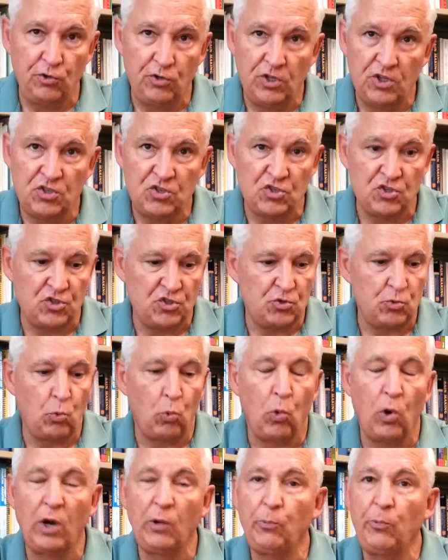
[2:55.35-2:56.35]
This is
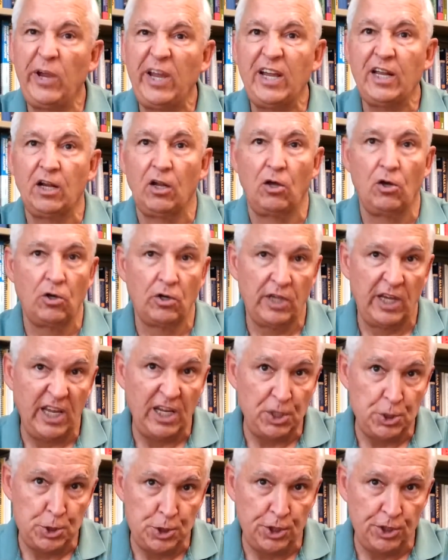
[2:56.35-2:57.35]
1 week long
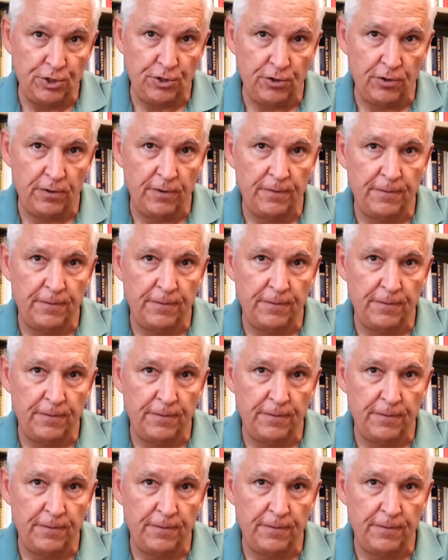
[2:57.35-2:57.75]
each year.